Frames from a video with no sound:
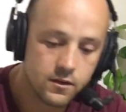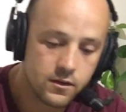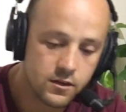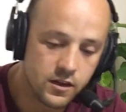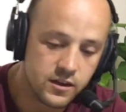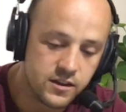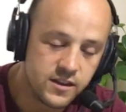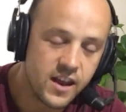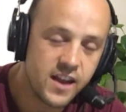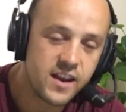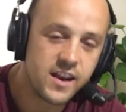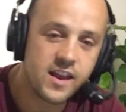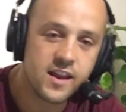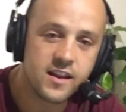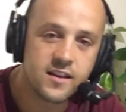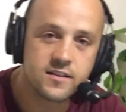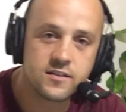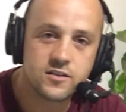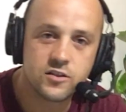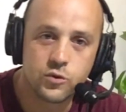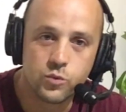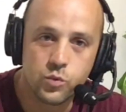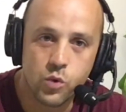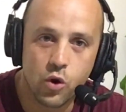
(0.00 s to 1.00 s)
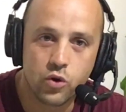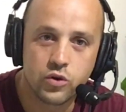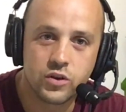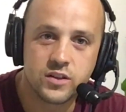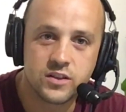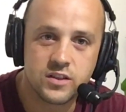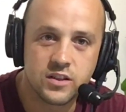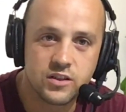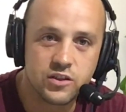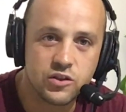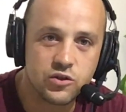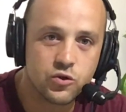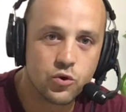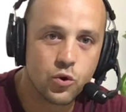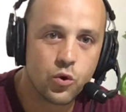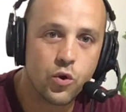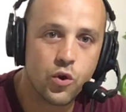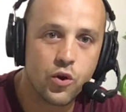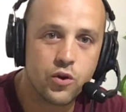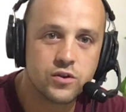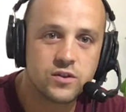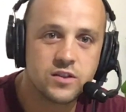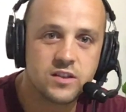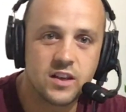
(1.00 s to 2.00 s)
The dead ends, the wrong decisions, all
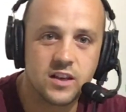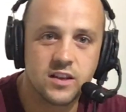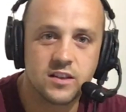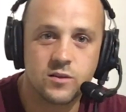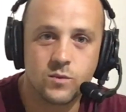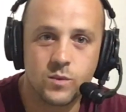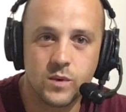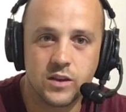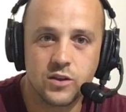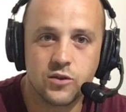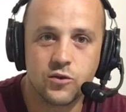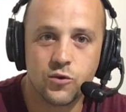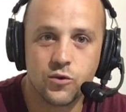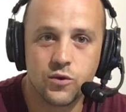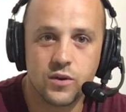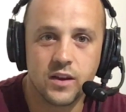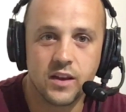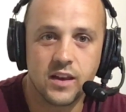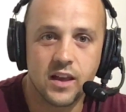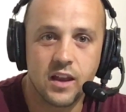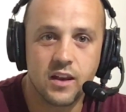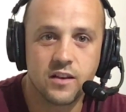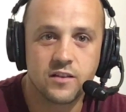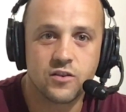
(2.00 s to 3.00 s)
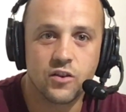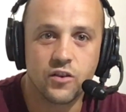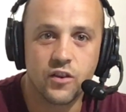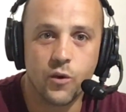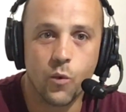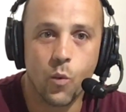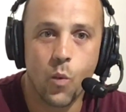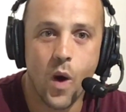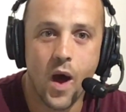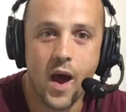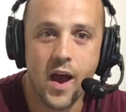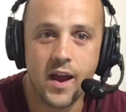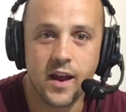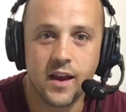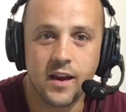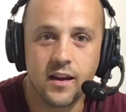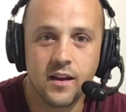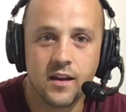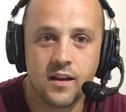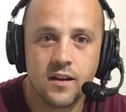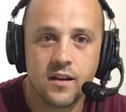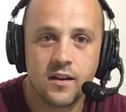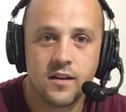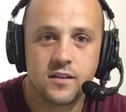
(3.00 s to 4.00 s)
those things that we do that get us on the way
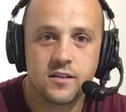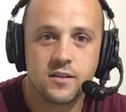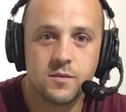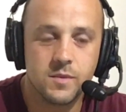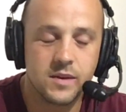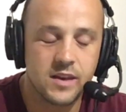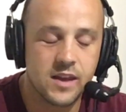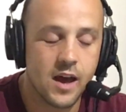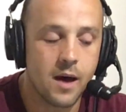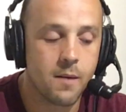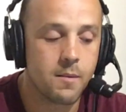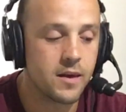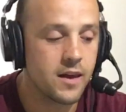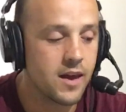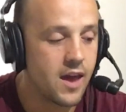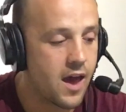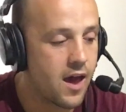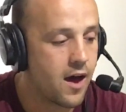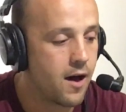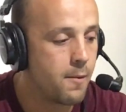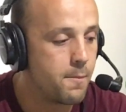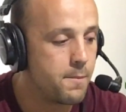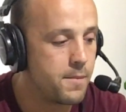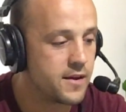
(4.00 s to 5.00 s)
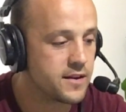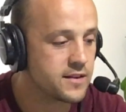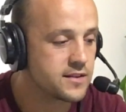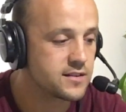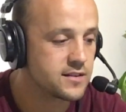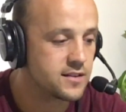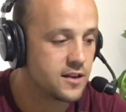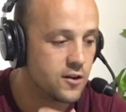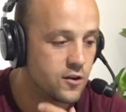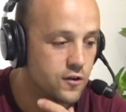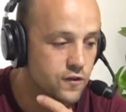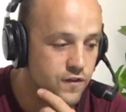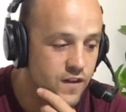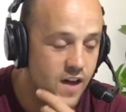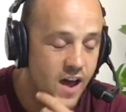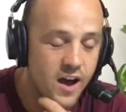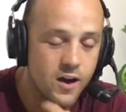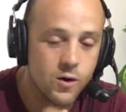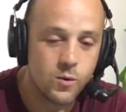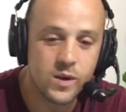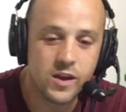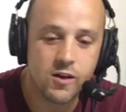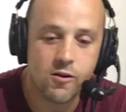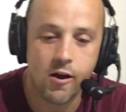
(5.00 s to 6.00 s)
to becoming our best self. How
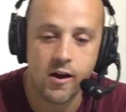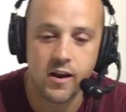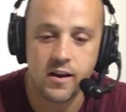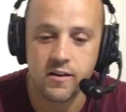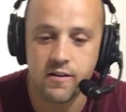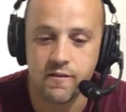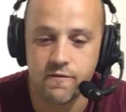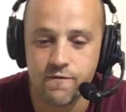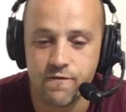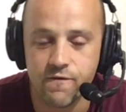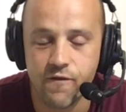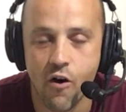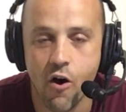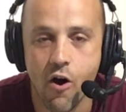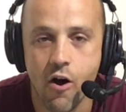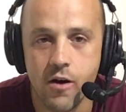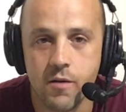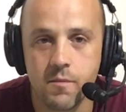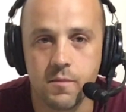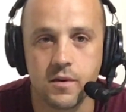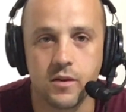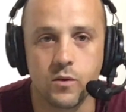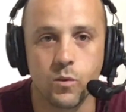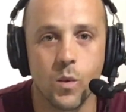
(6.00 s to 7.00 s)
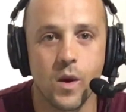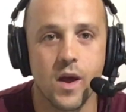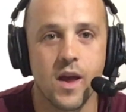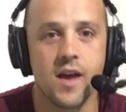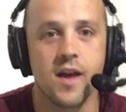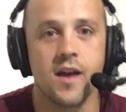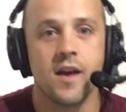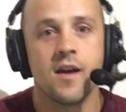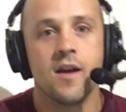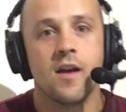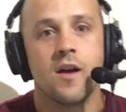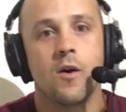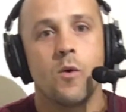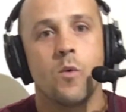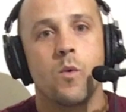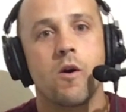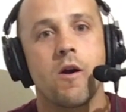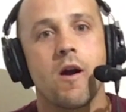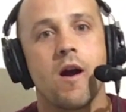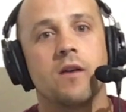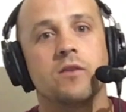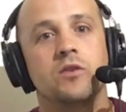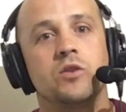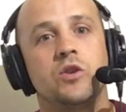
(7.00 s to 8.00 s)
can we create an environment
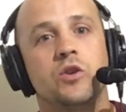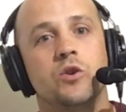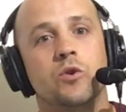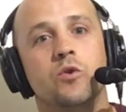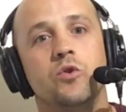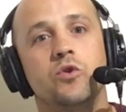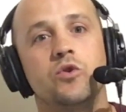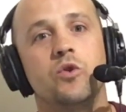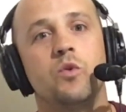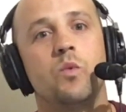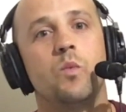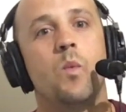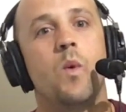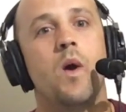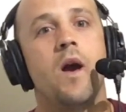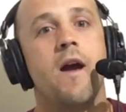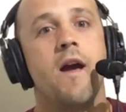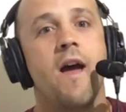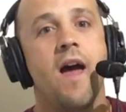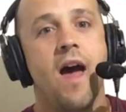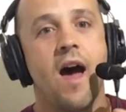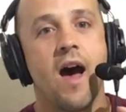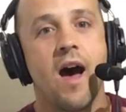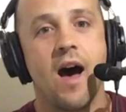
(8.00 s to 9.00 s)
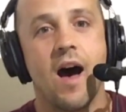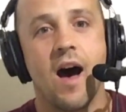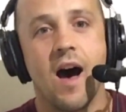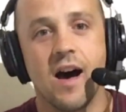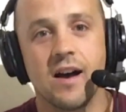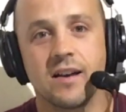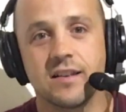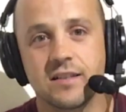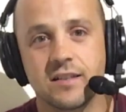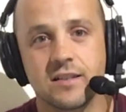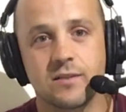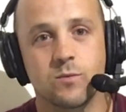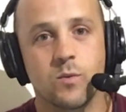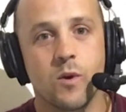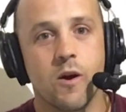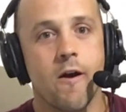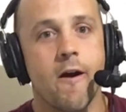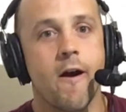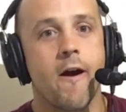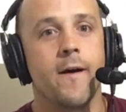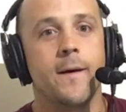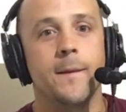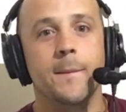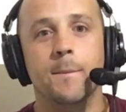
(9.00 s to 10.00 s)
where our children, where us, where
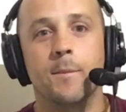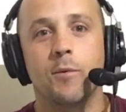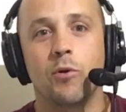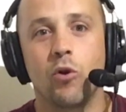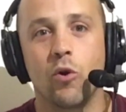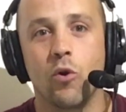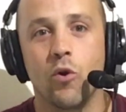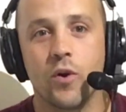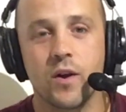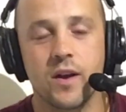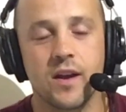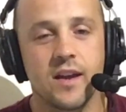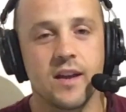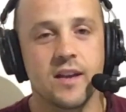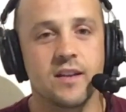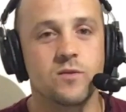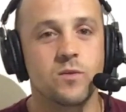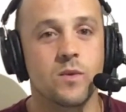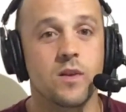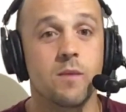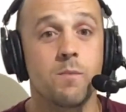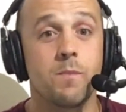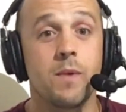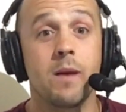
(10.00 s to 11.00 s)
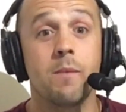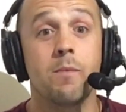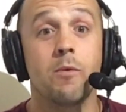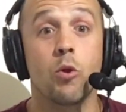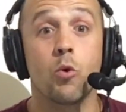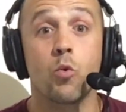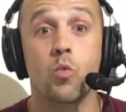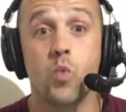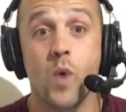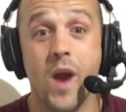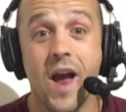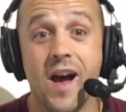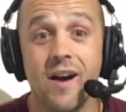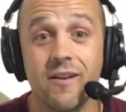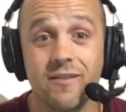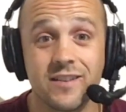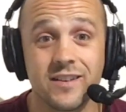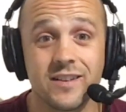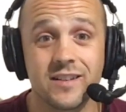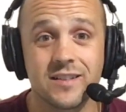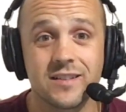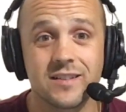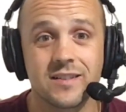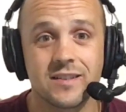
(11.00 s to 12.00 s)
our employees, where the people around
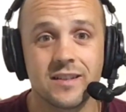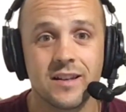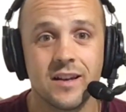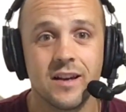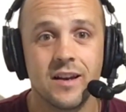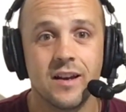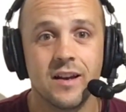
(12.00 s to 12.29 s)
us